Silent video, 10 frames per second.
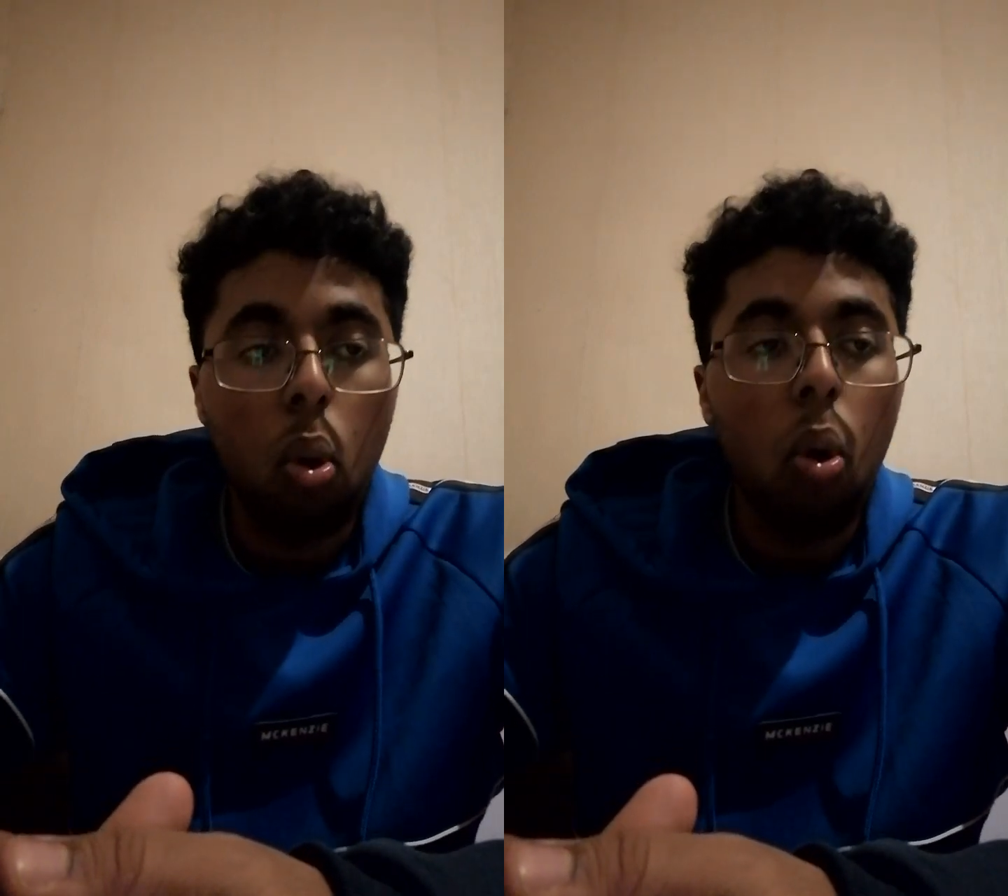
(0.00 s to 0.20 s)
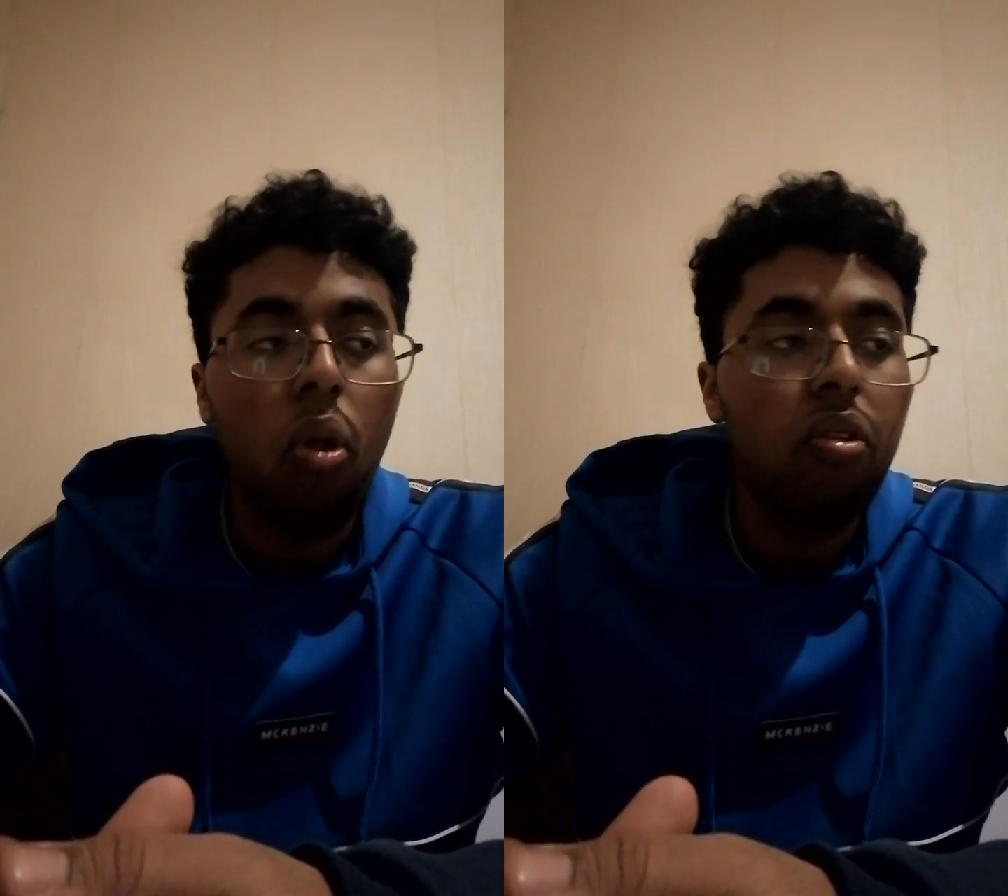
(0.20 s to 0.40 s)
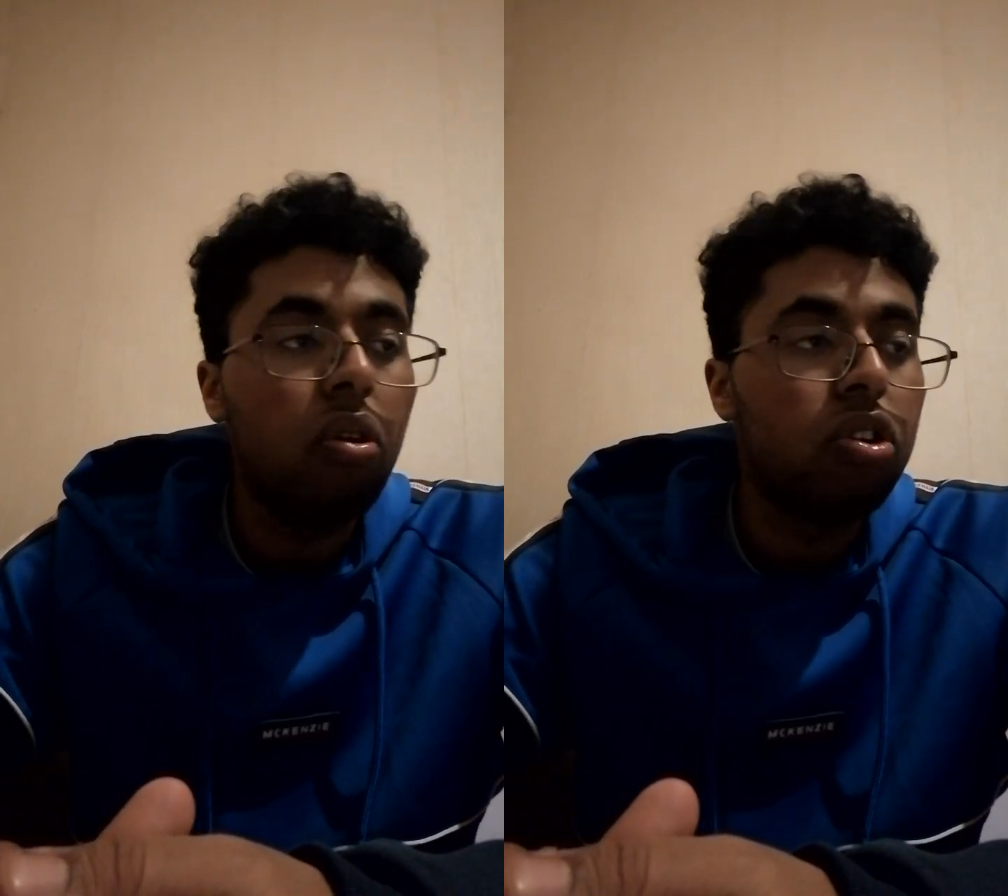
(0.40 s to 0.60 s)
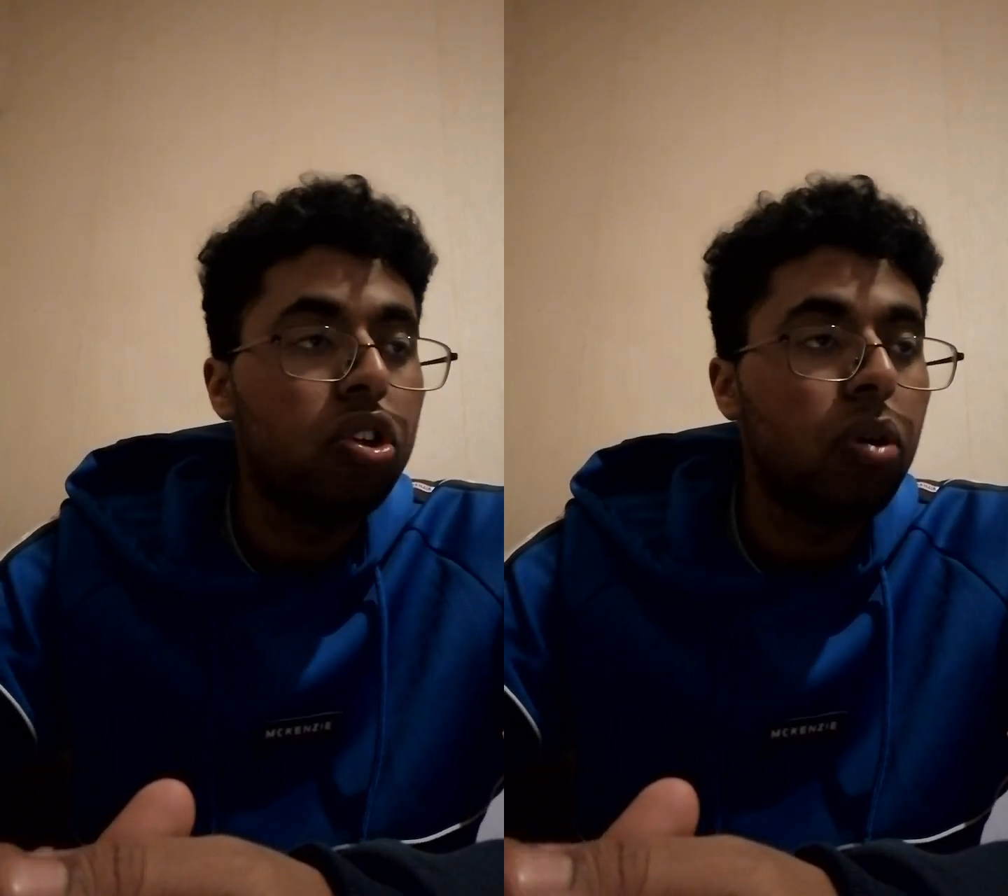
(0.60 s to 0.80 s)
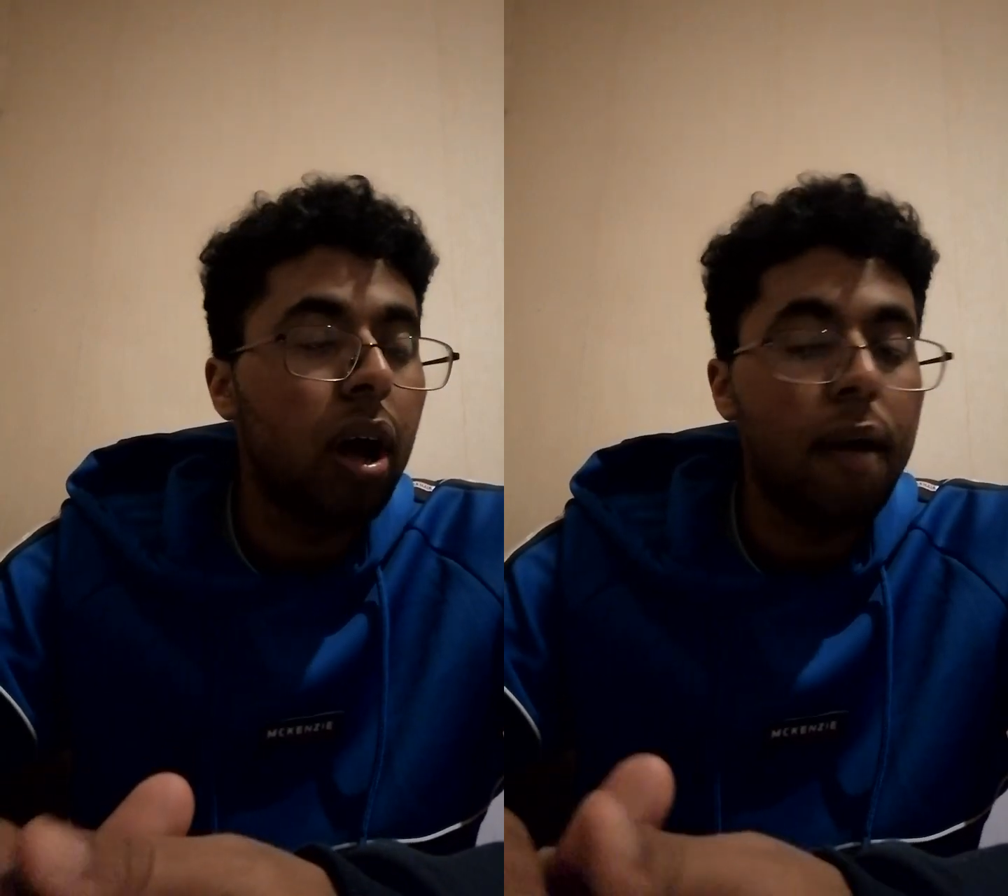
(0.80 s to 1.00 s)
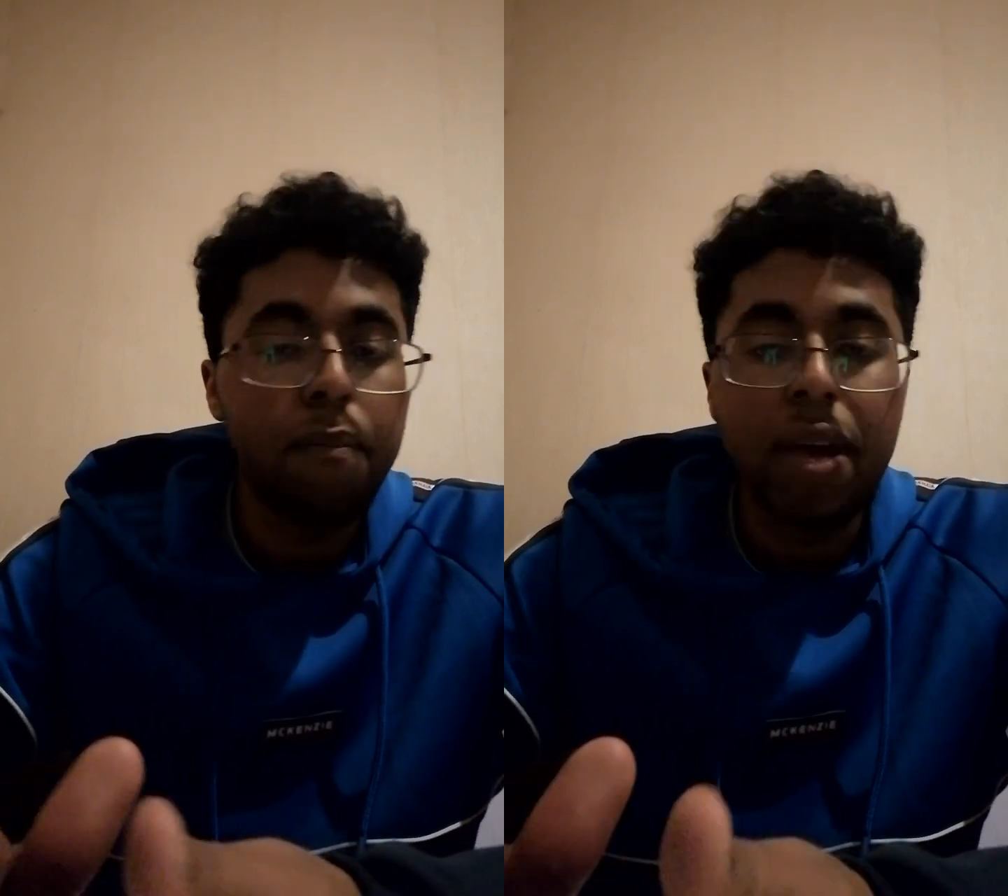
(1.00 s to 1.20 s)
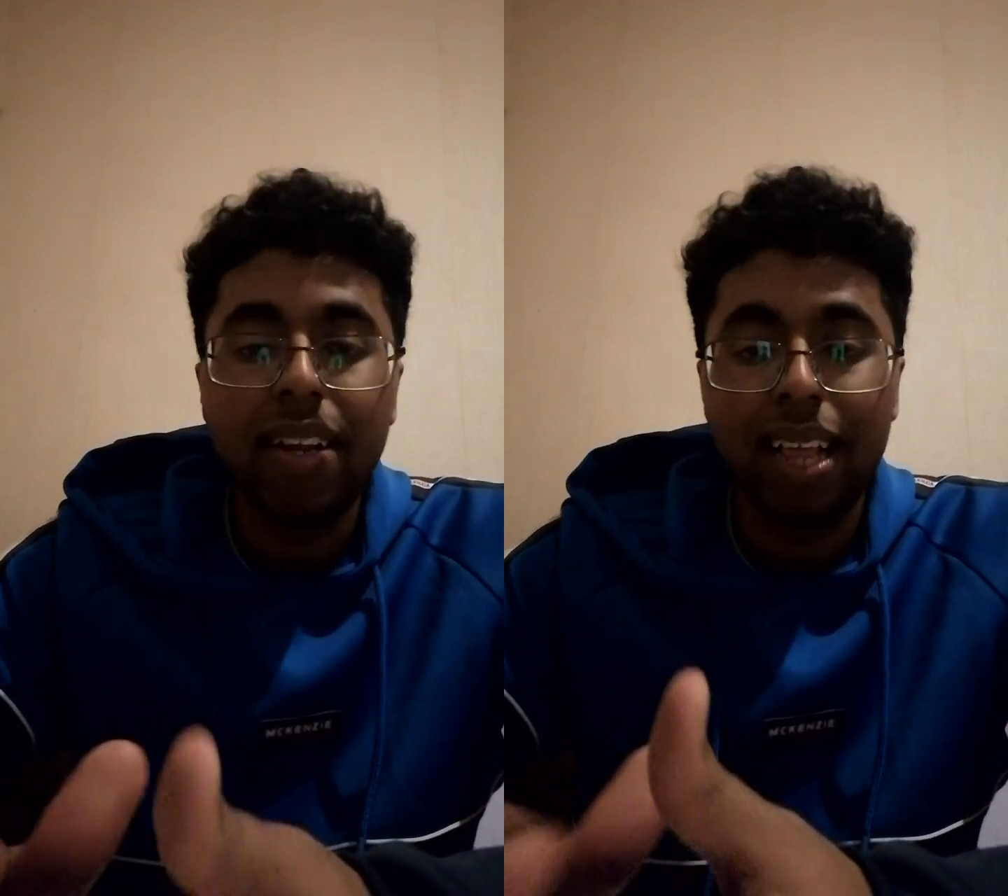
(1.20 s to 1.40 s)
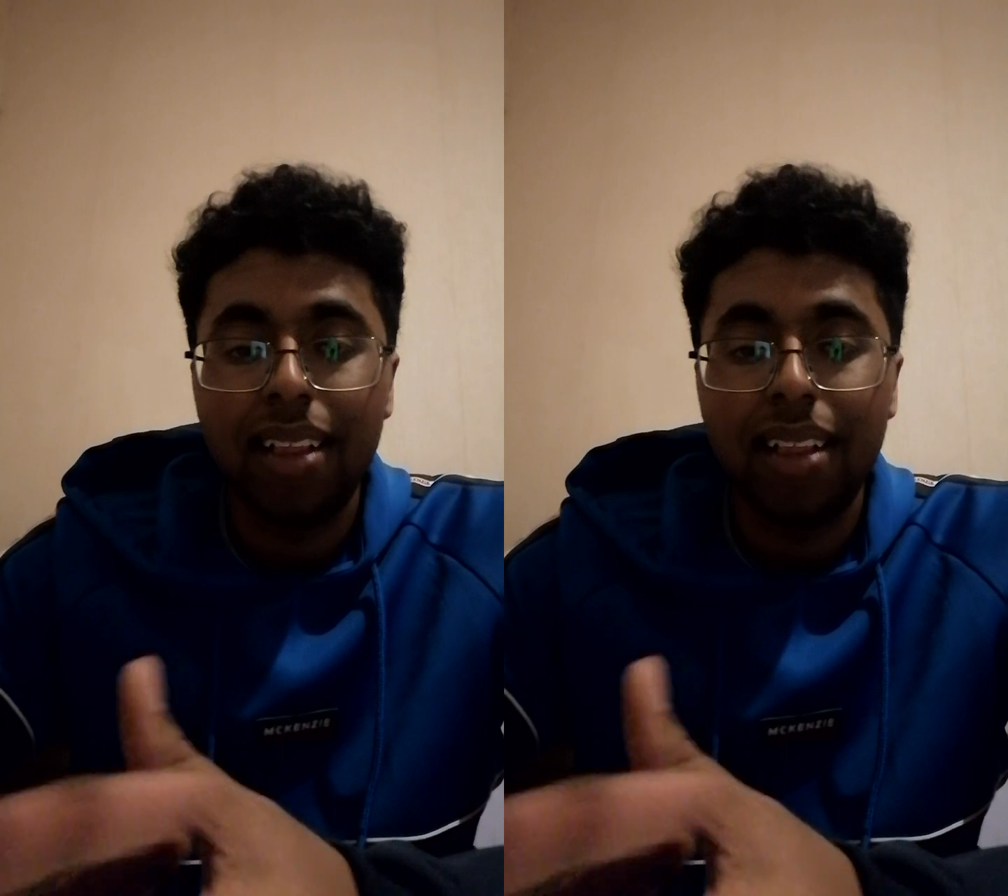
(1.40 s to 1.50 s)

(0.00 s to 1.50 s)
All those mental